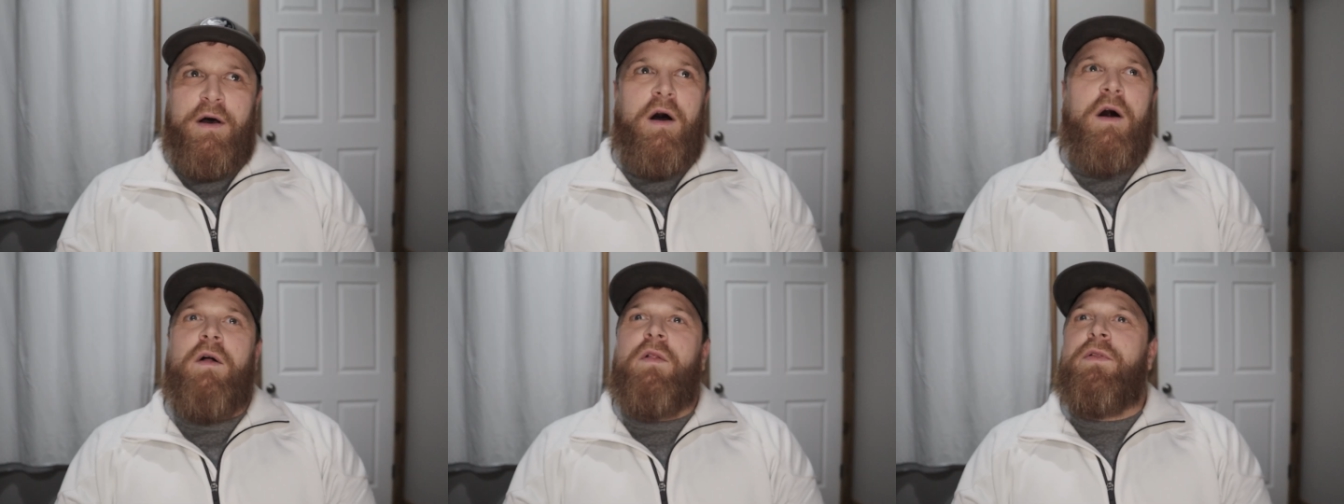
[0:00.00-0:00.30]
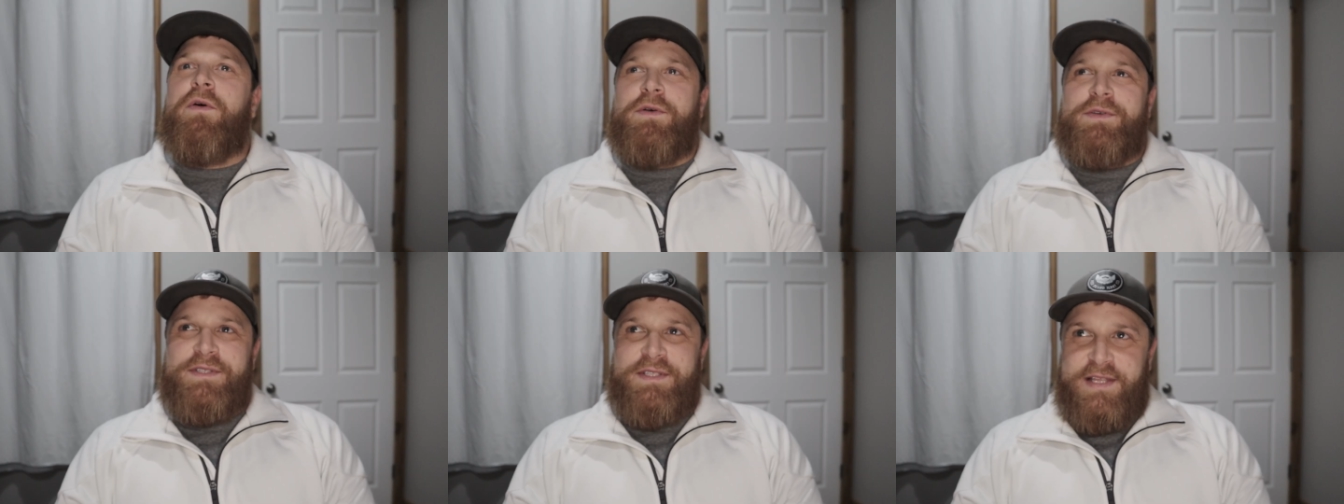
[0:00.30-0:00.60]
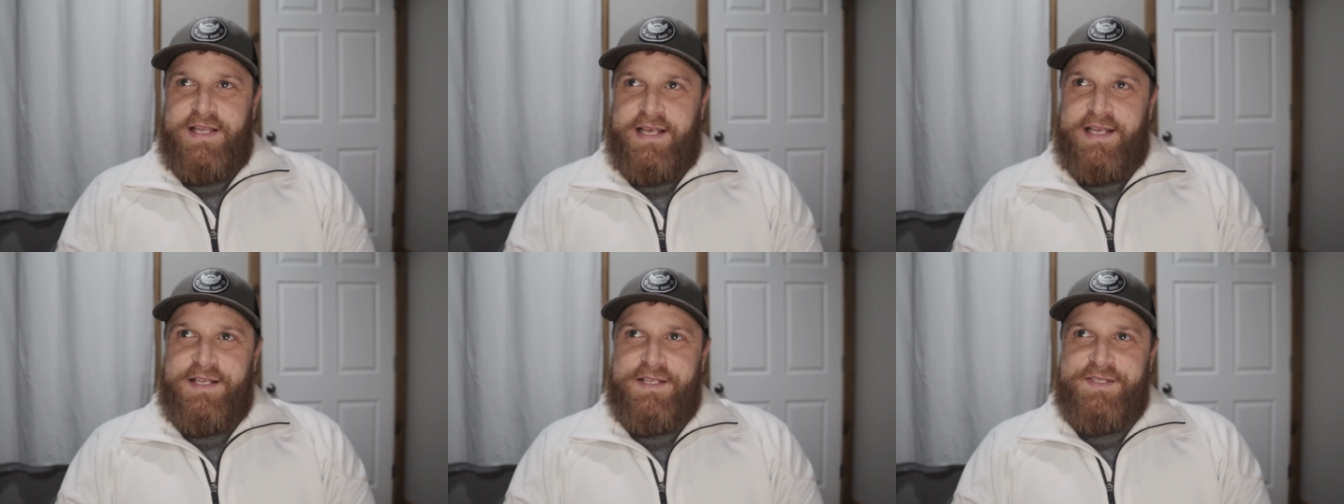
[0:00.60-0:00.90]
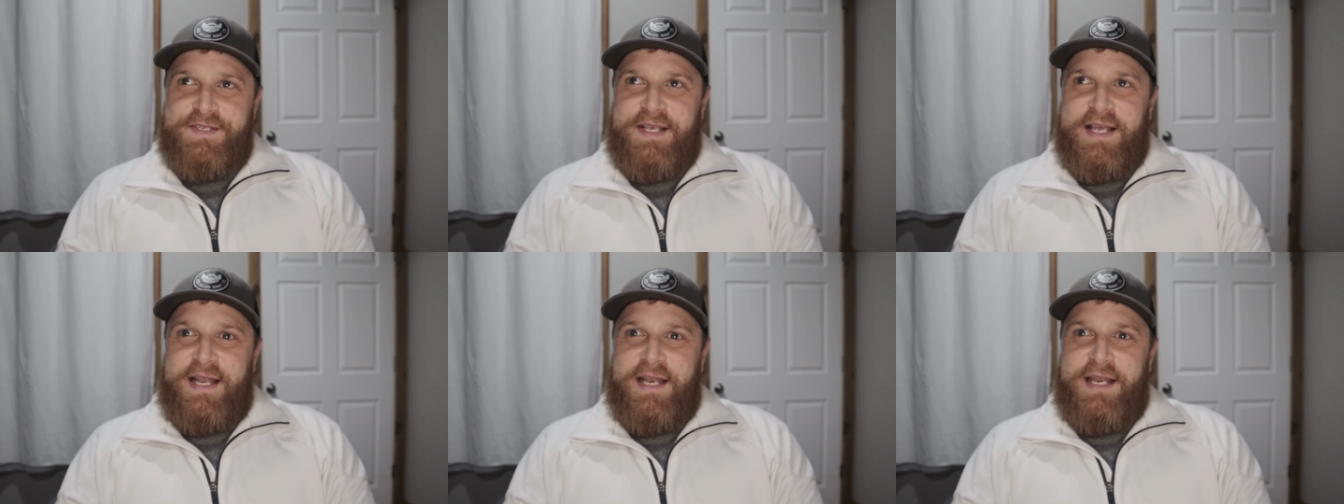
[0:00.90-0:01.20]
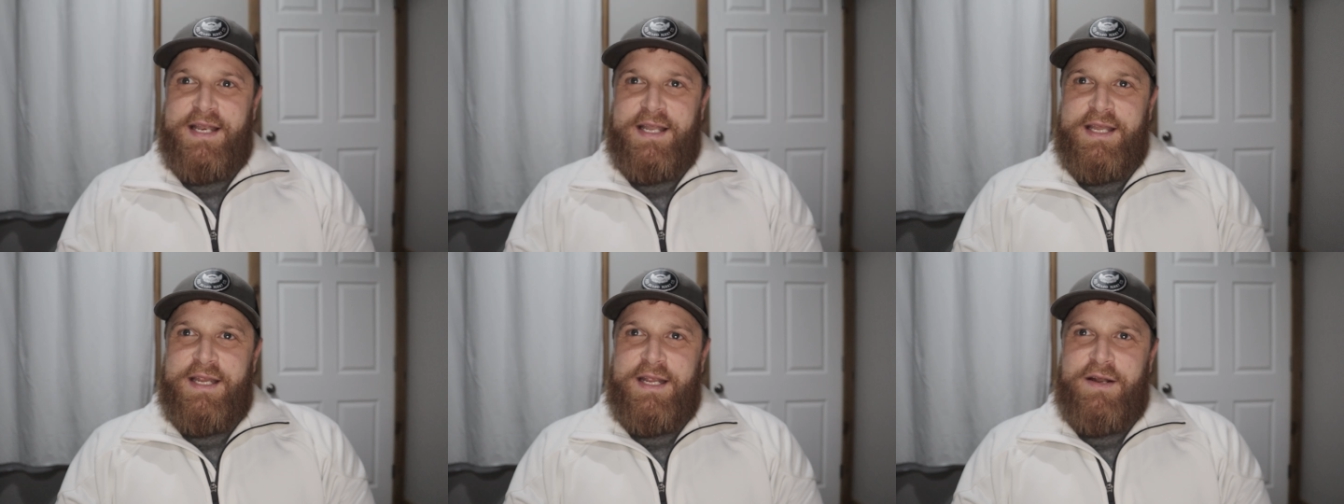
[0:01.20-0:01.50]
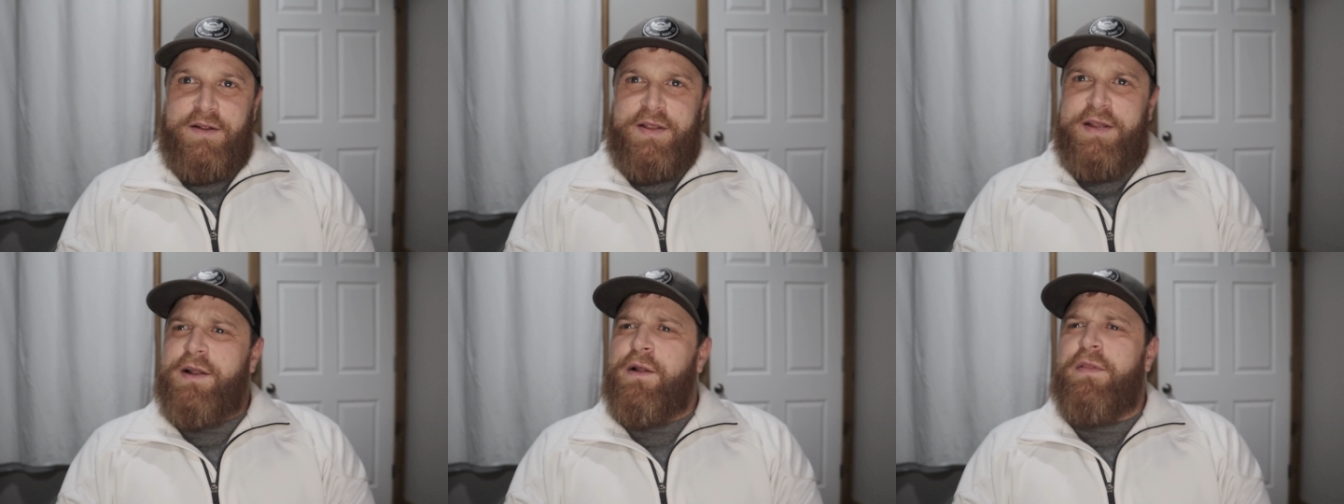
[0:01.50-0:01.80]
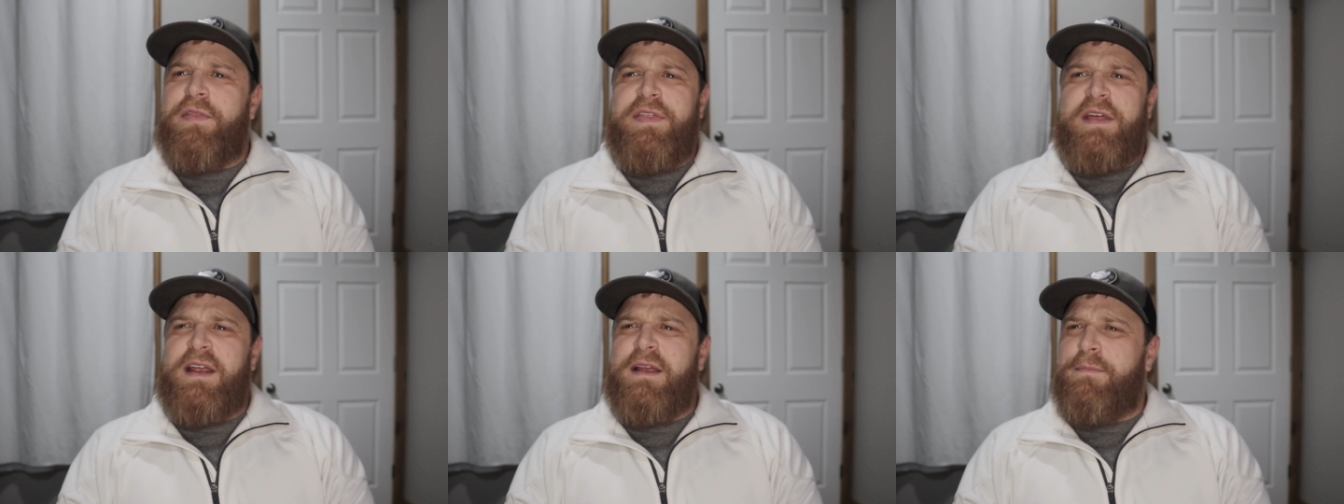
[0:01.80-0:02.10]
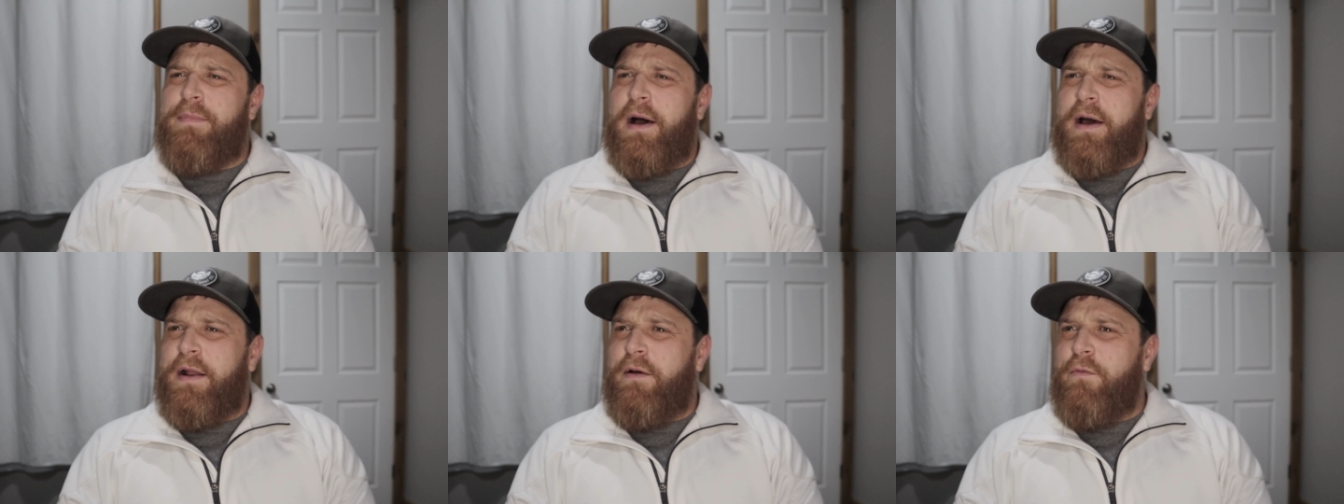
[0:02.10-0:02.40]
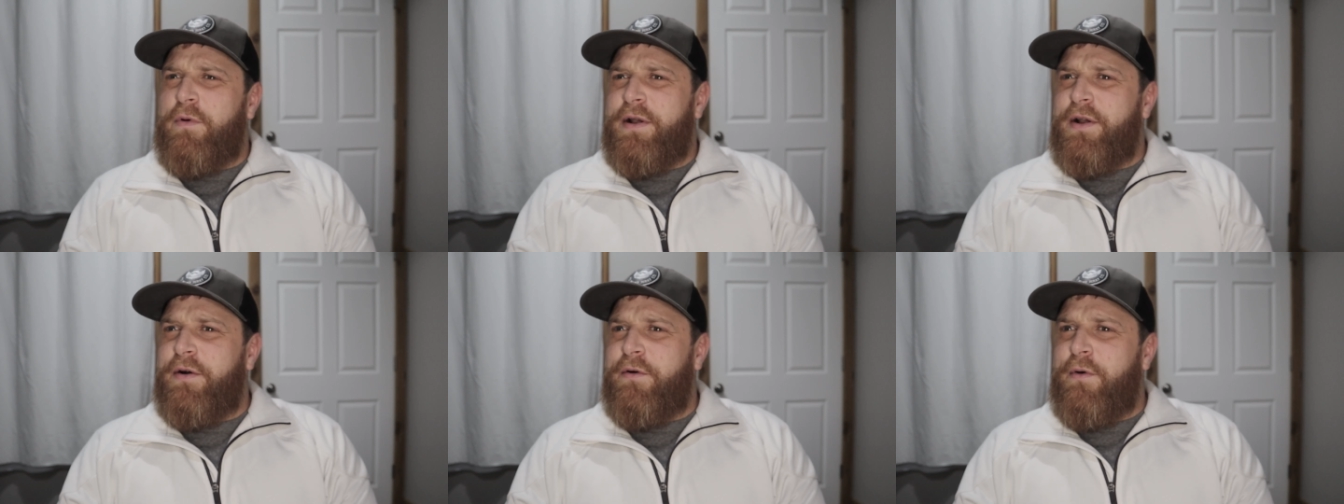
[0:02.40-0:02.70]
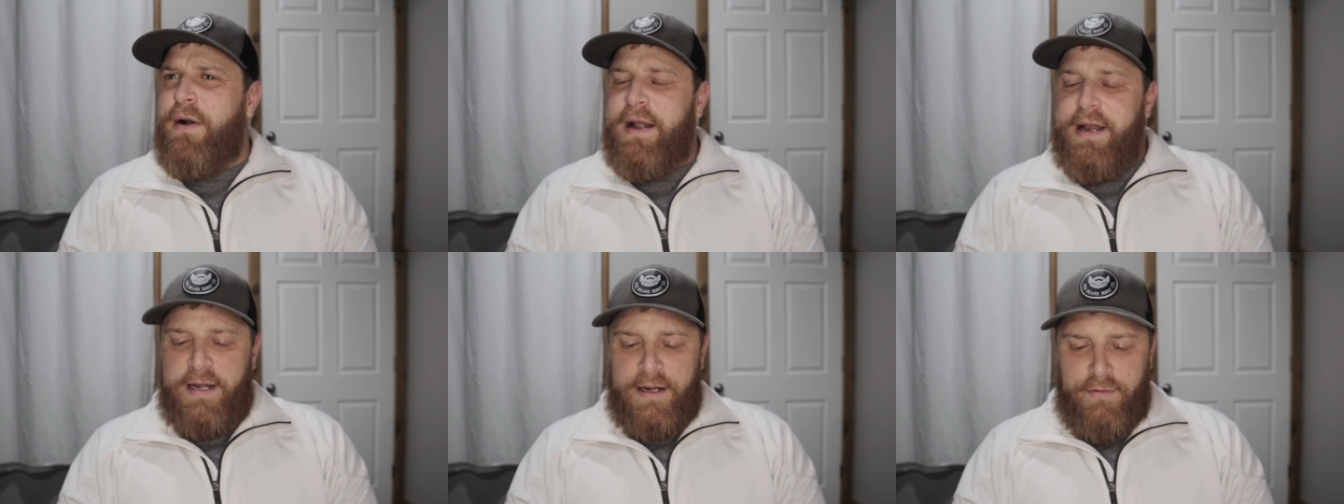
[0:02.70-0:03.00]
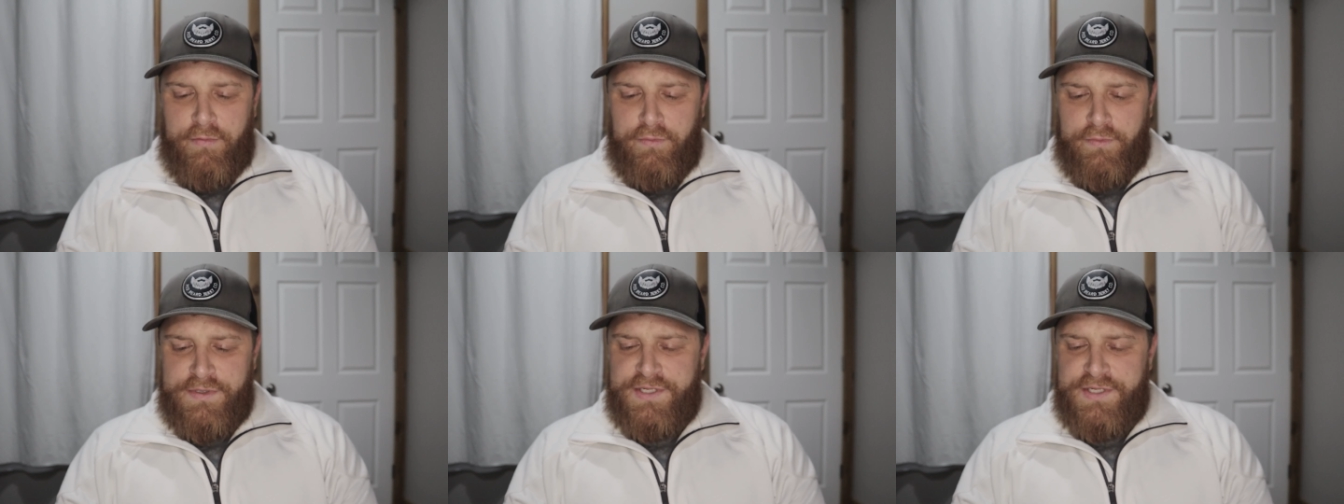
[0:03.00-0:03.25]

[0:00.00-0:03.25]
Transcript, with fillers: all those things and you know you don't think about it when you're ready to